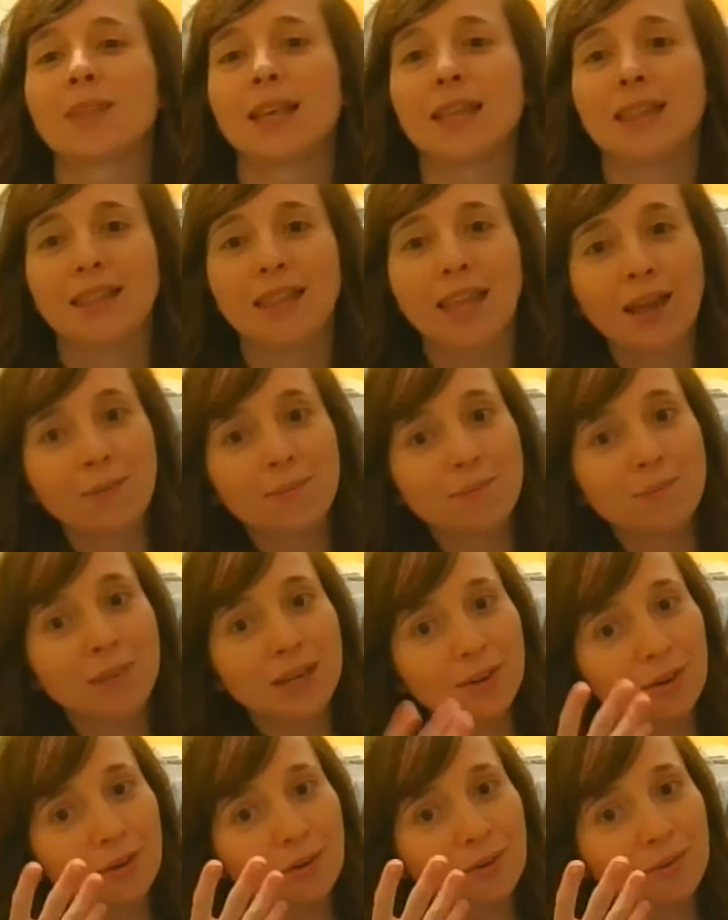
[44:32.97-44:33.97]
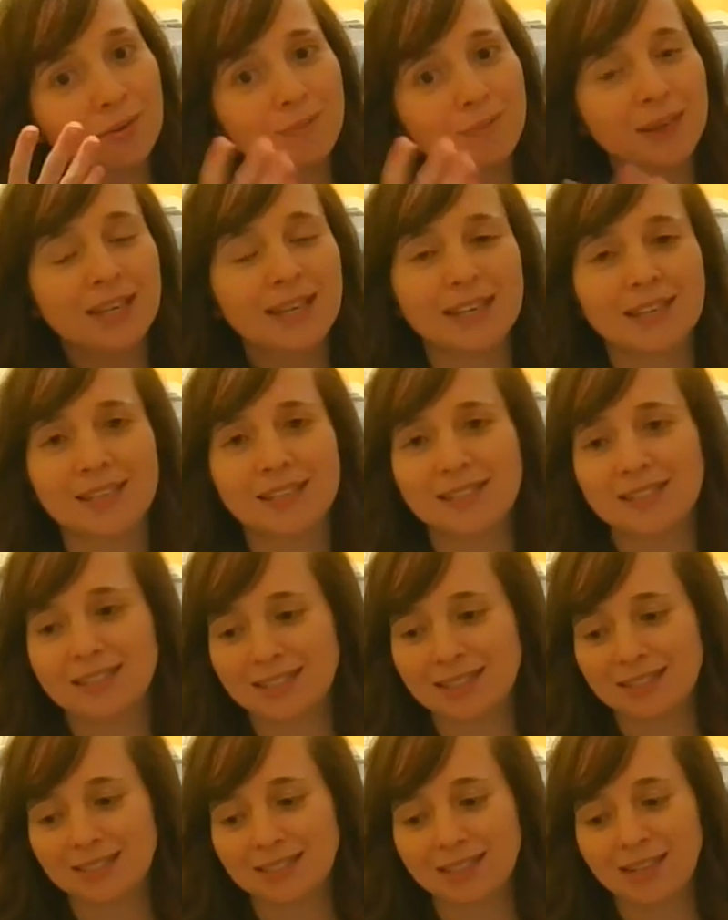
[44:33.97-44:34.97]
let me know,
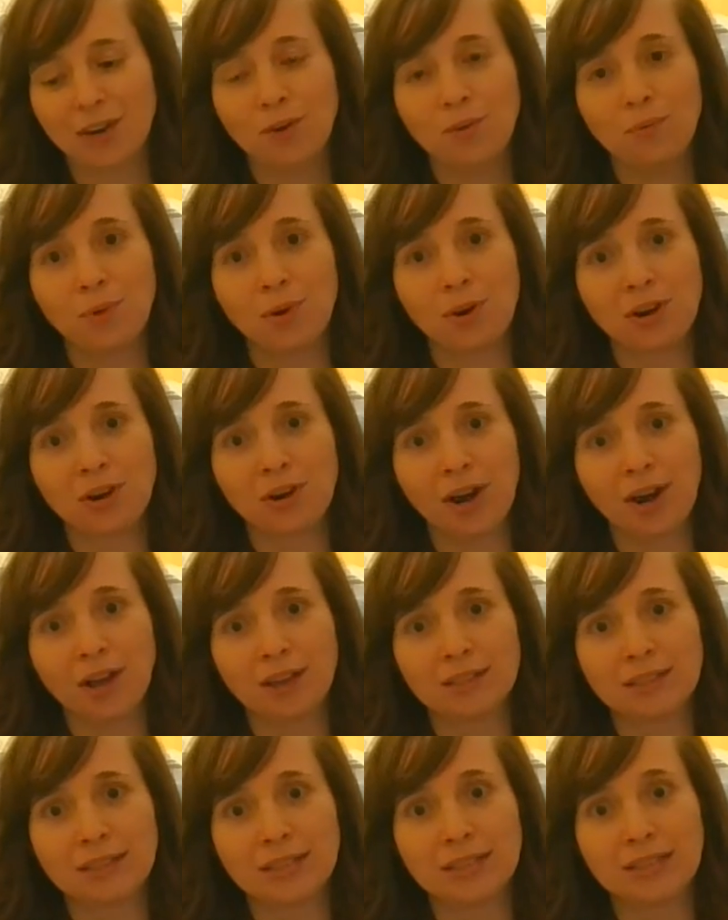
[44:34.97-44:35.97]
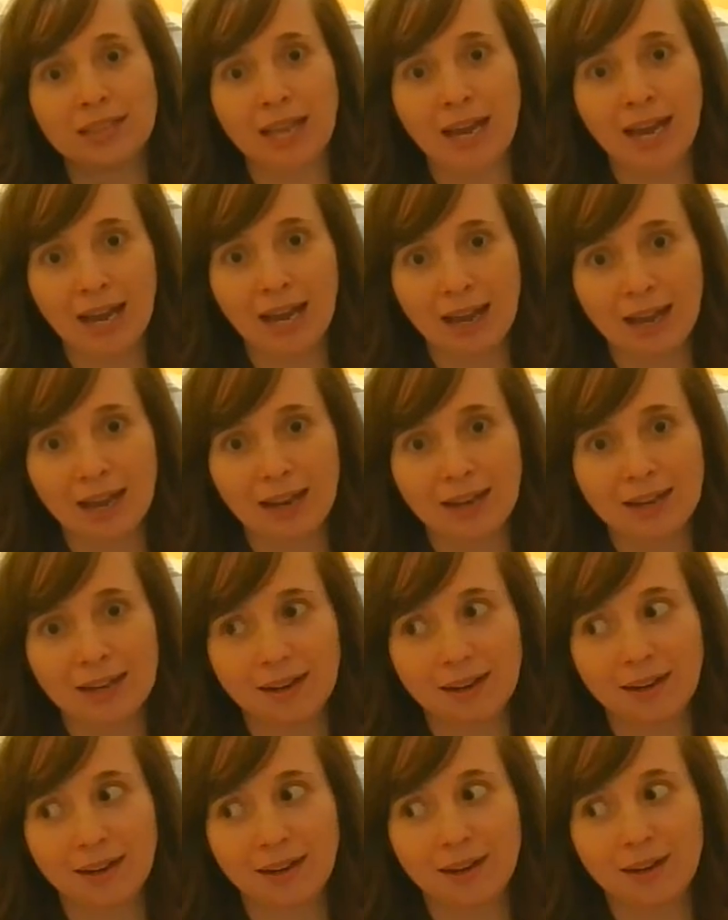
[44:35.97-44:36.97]
because there were a lot
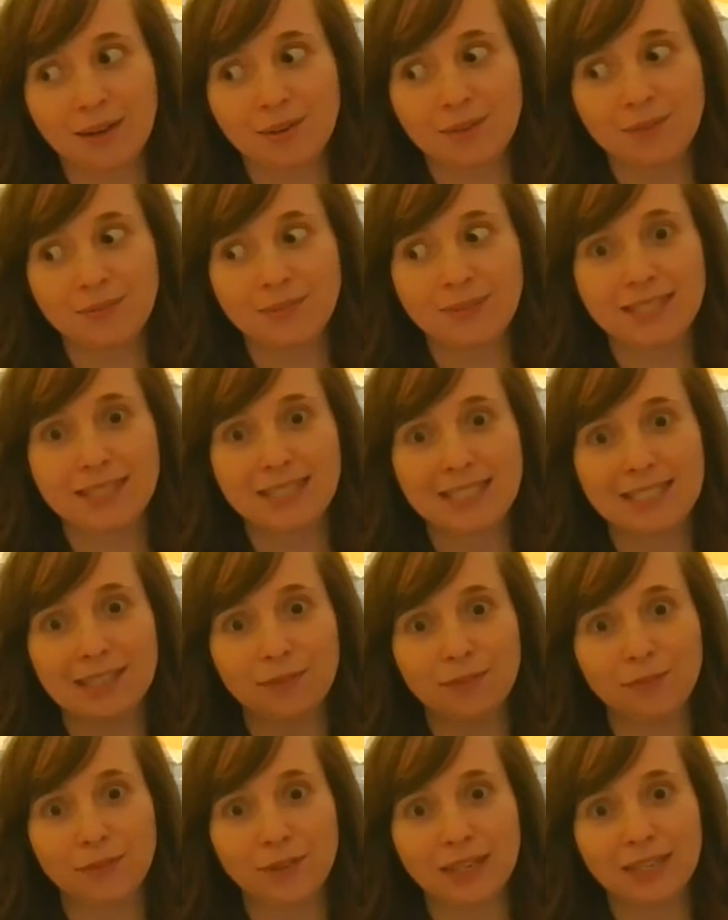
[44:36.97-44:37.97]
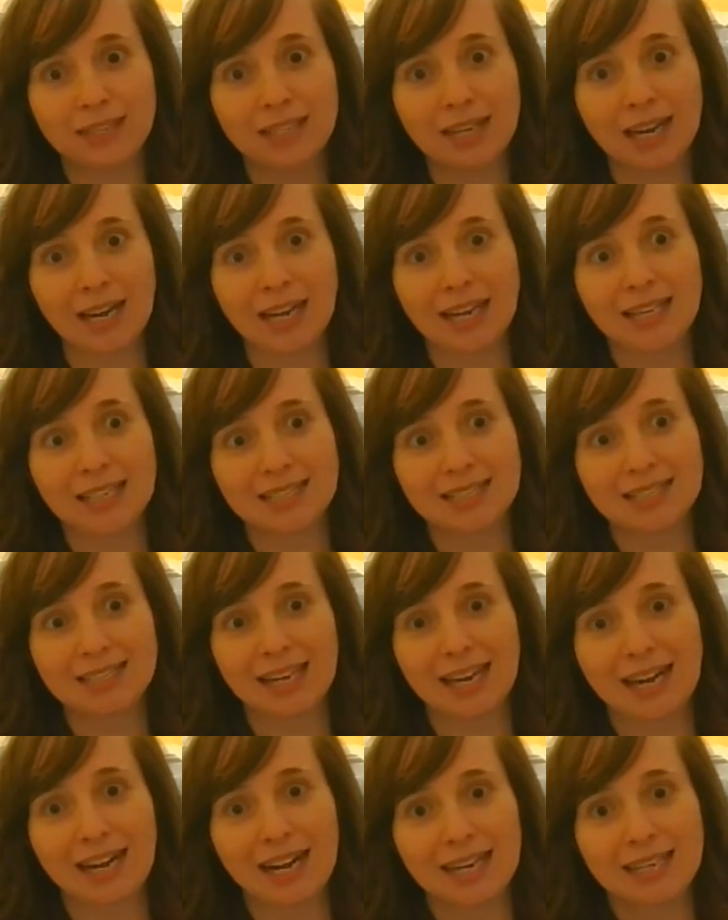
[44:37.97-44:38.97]
of different kinds
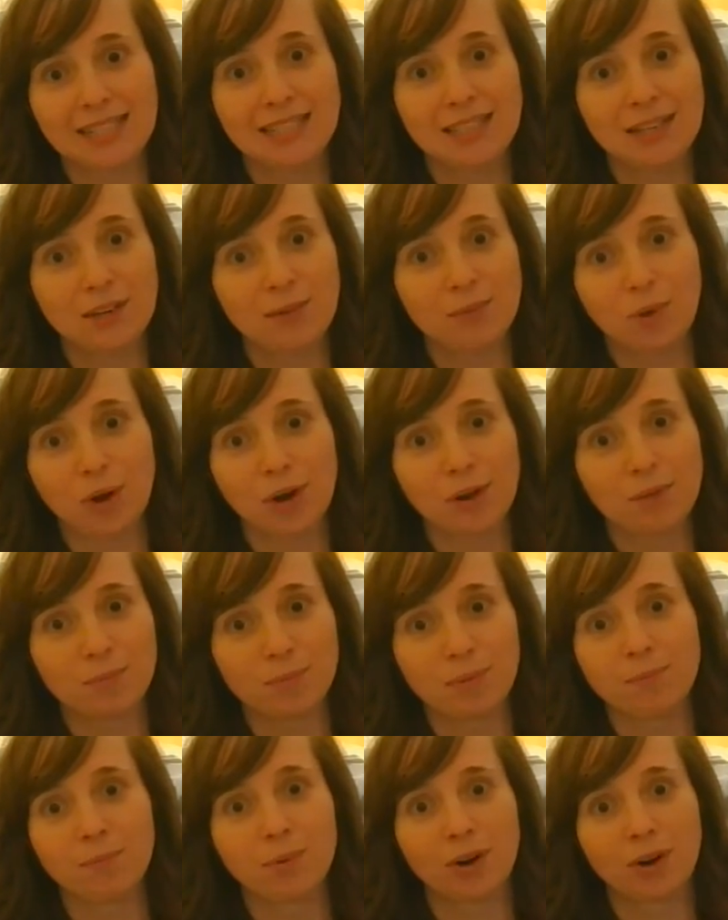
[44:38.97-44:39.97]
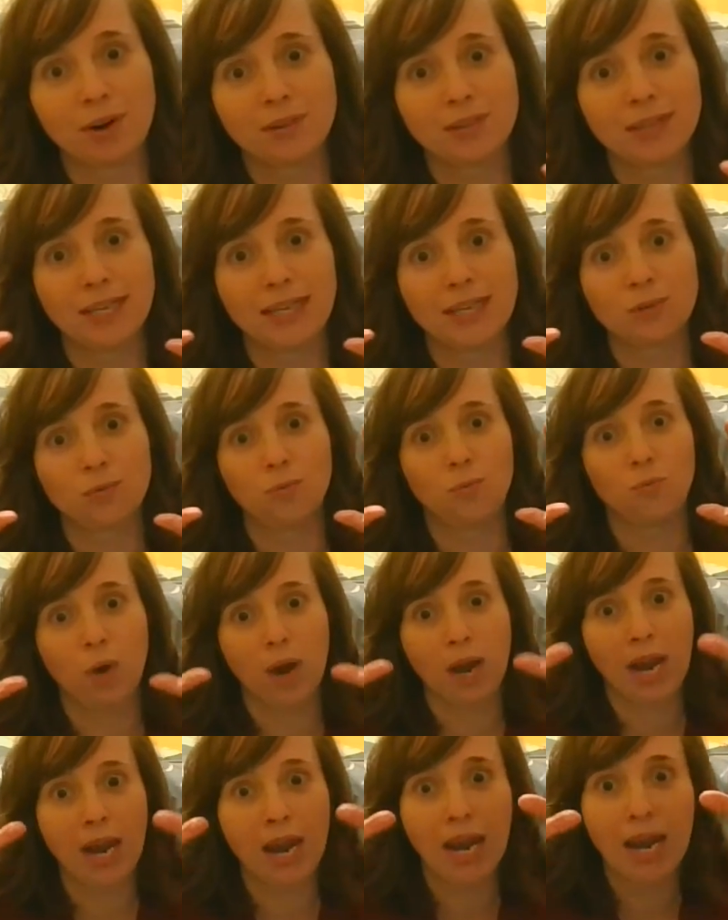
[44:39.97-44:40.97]
and I didn't want to bombard like
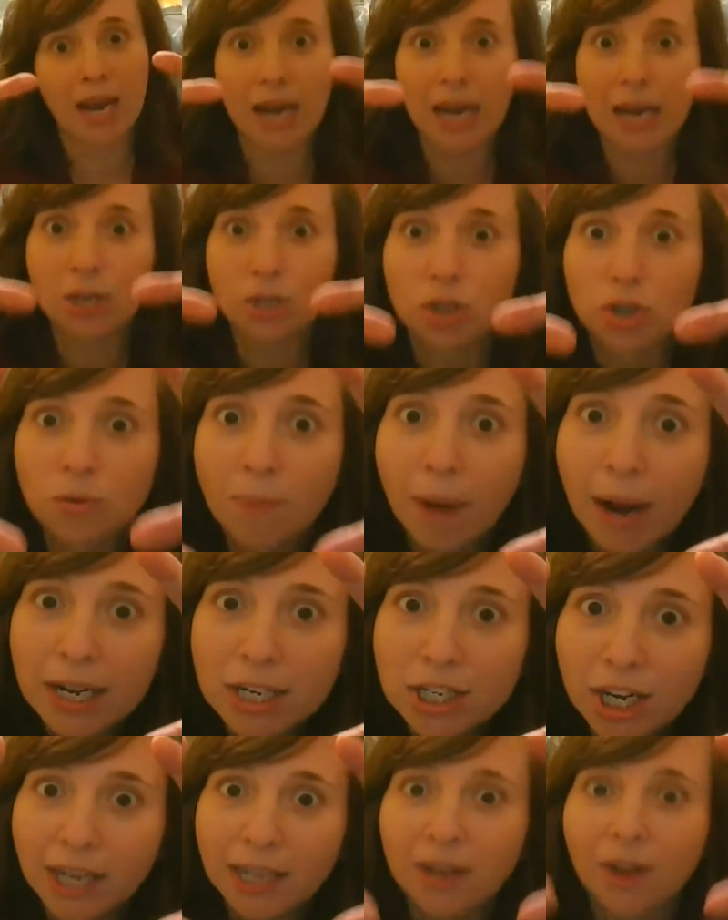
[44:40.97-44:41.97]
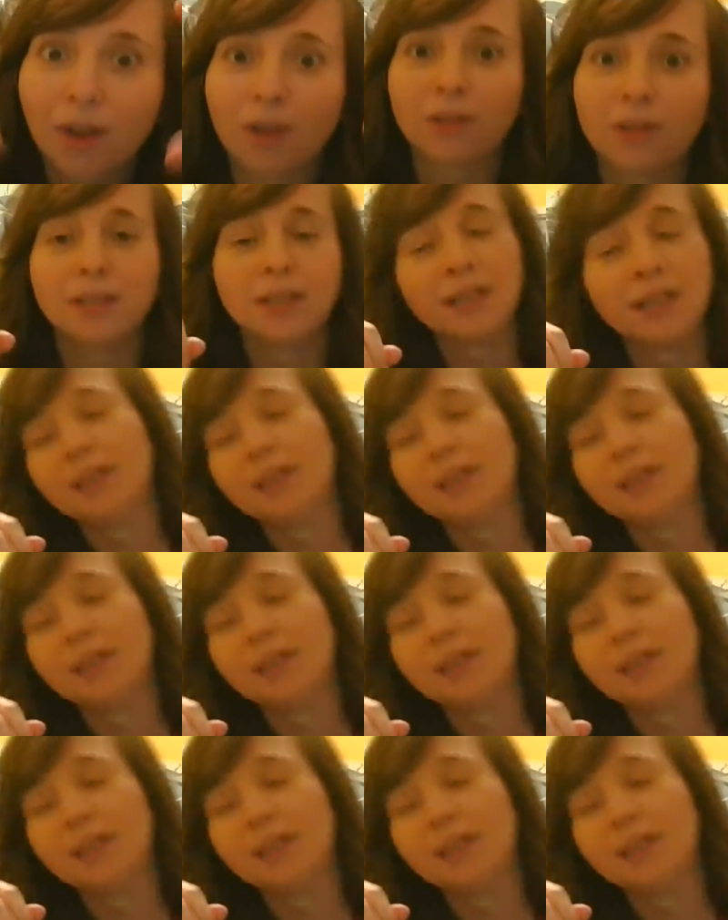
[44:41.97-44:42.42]
way too much at y'all.